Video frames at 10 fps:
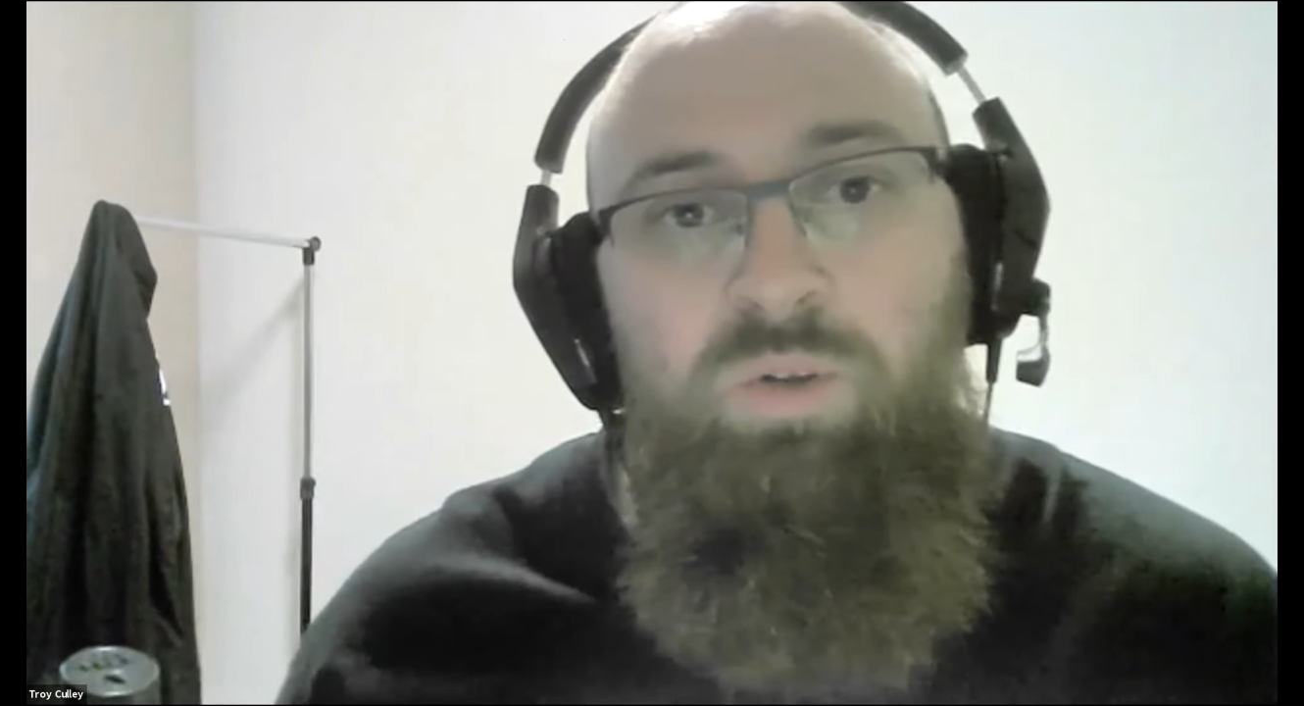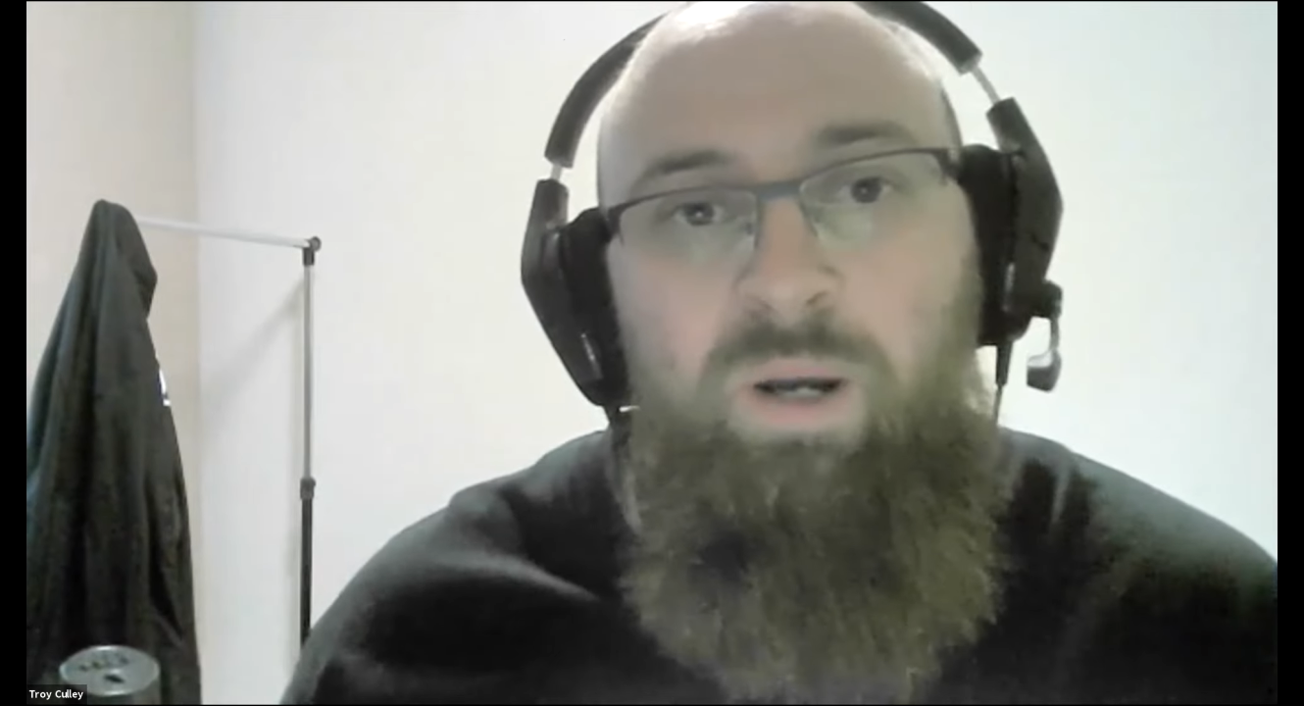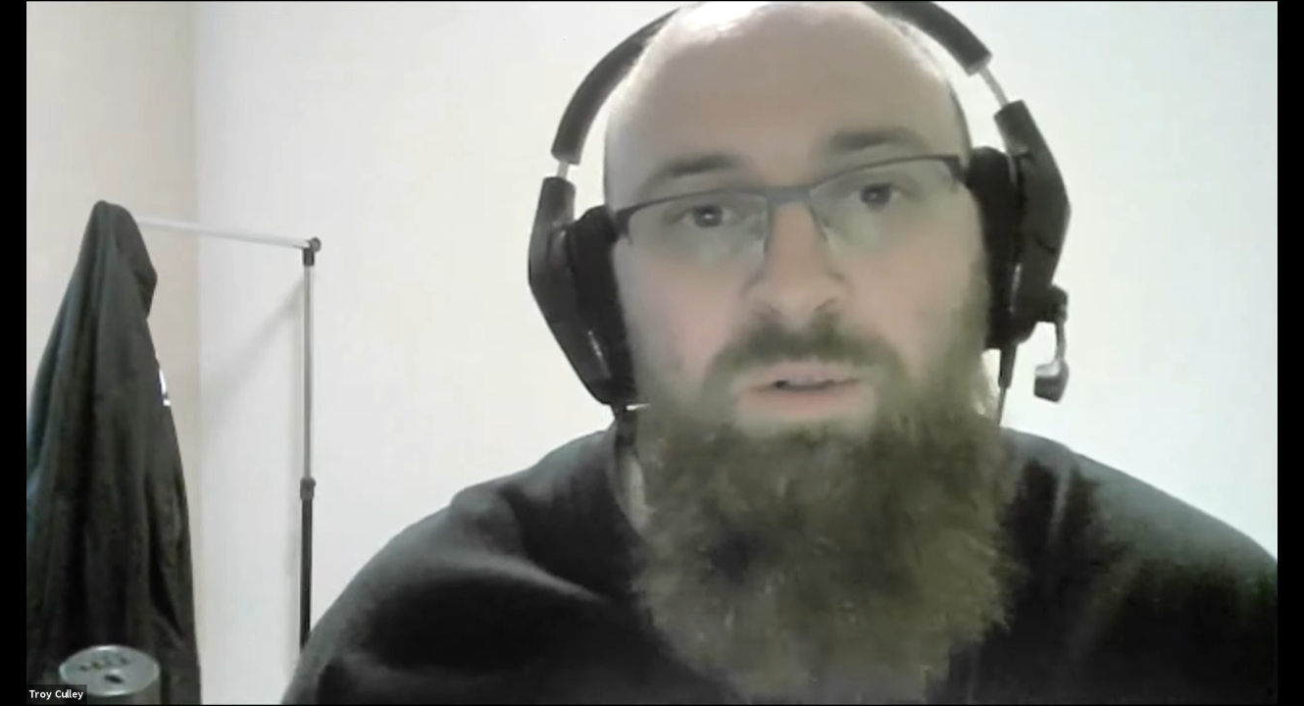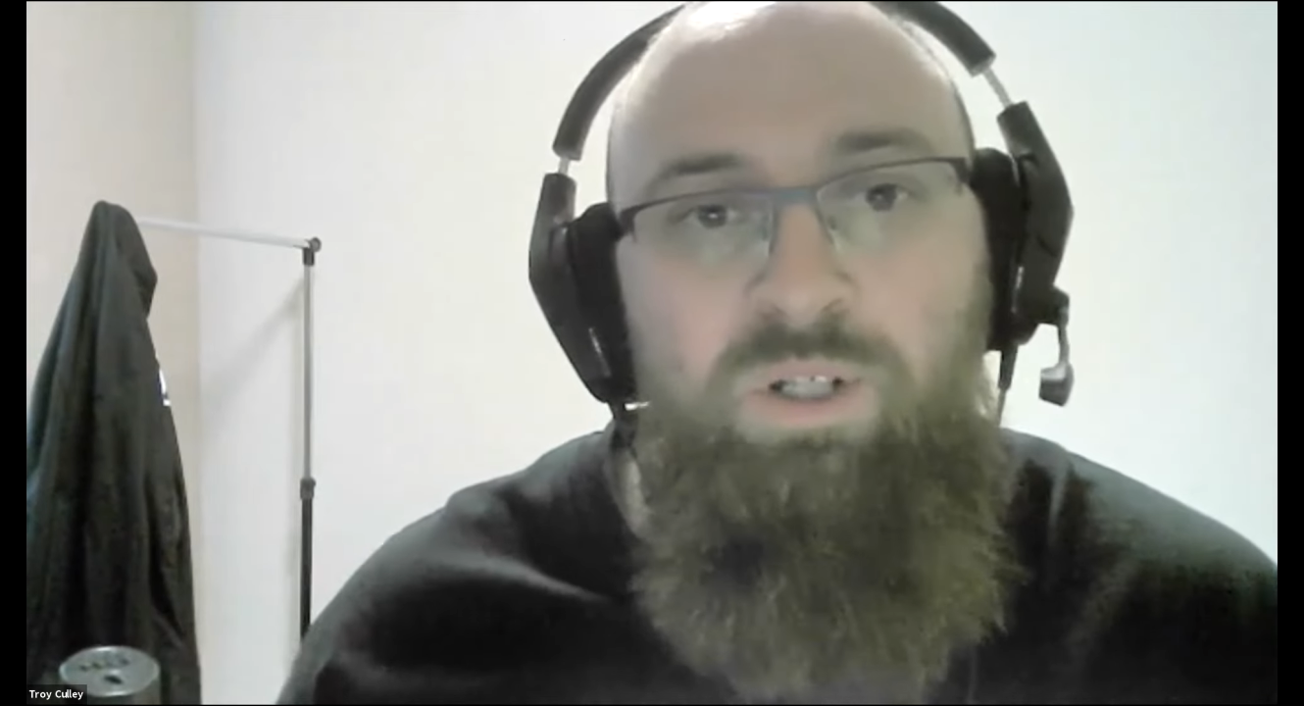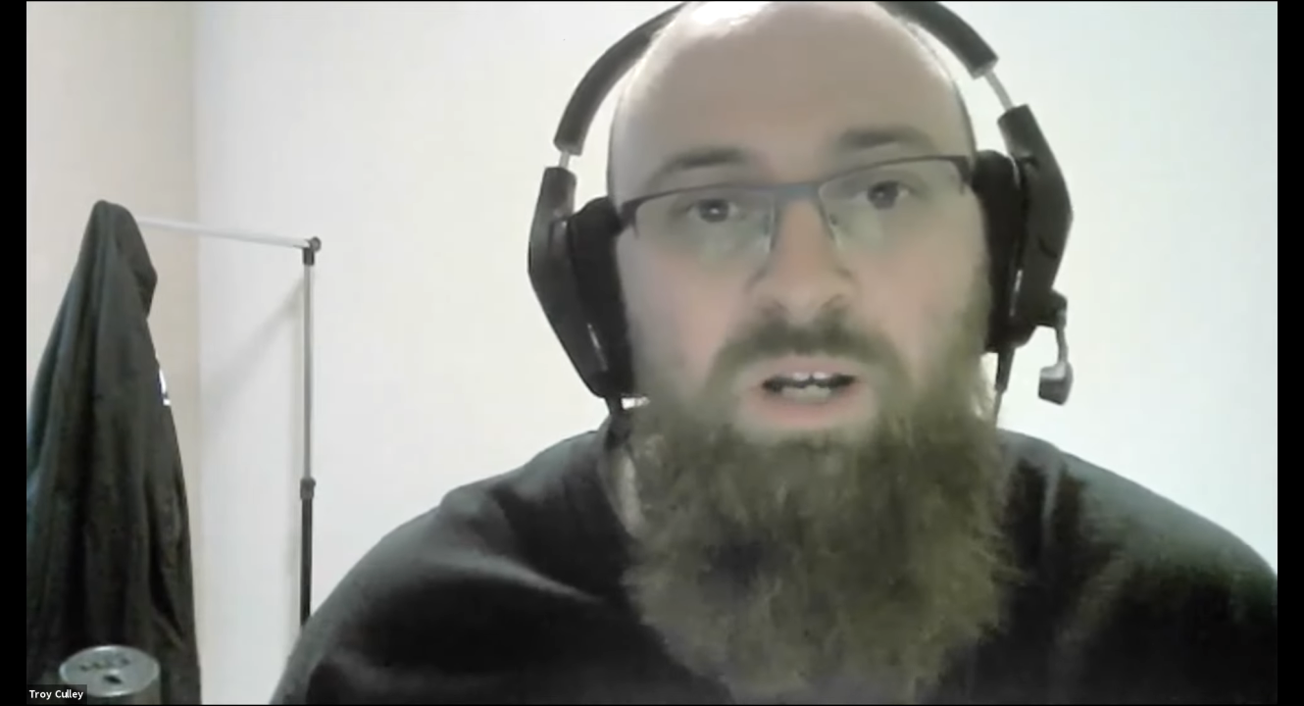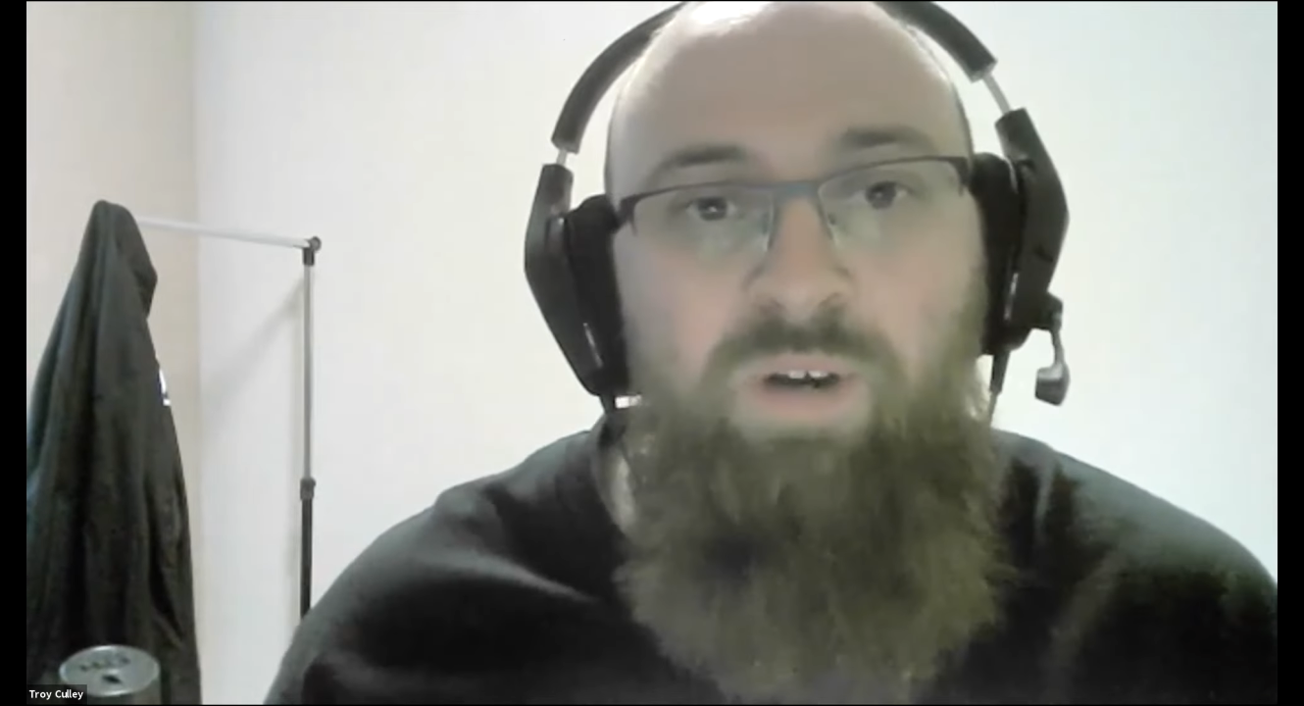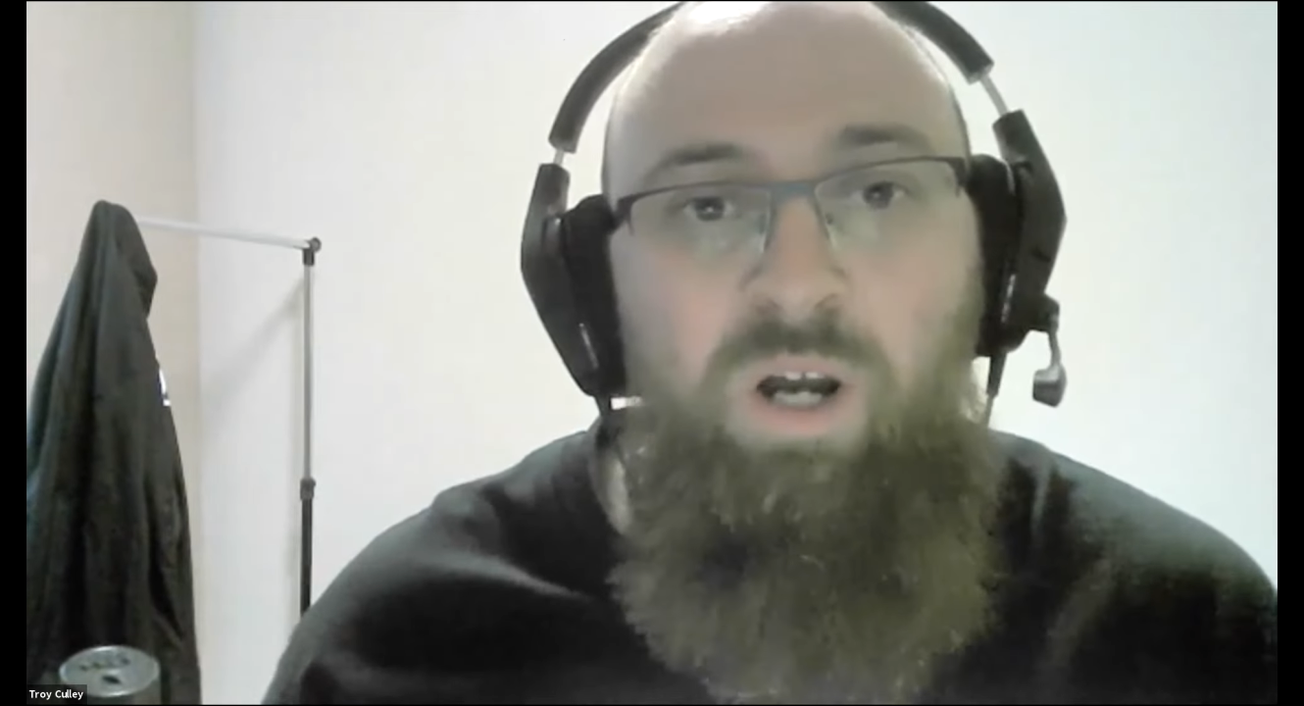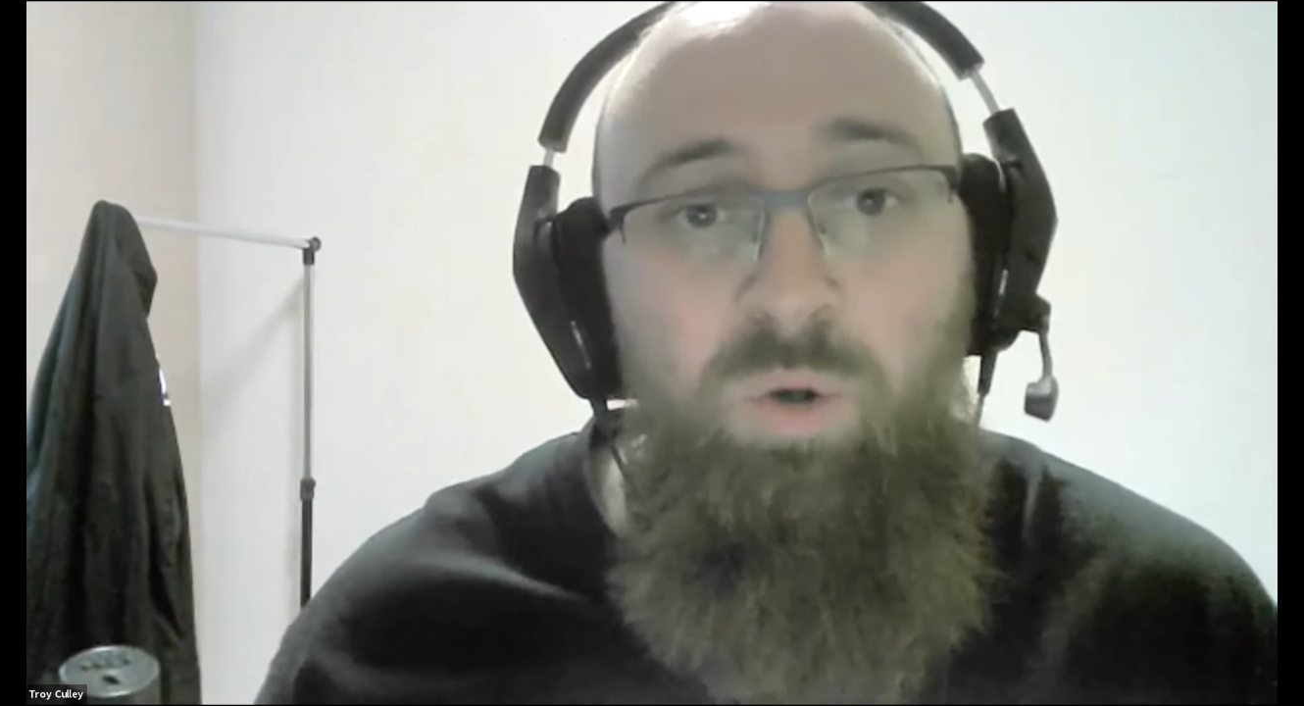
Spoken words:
that was kind of our